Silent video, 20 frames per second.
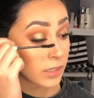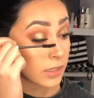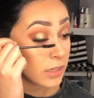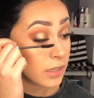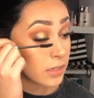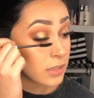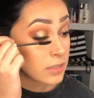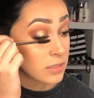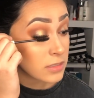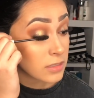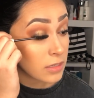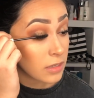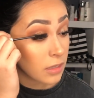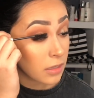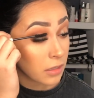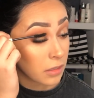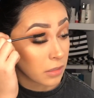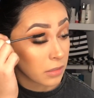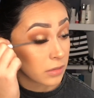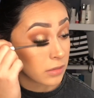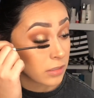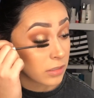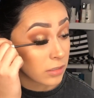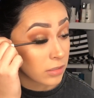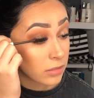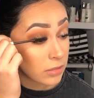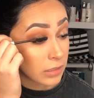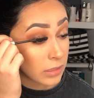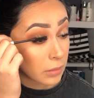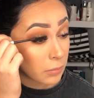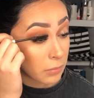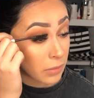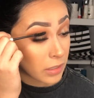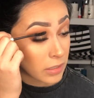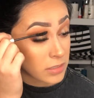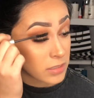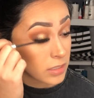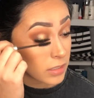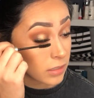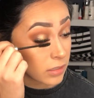It is literally
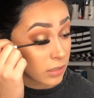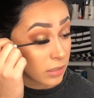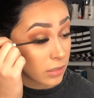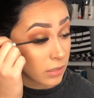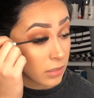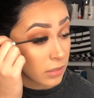amazing,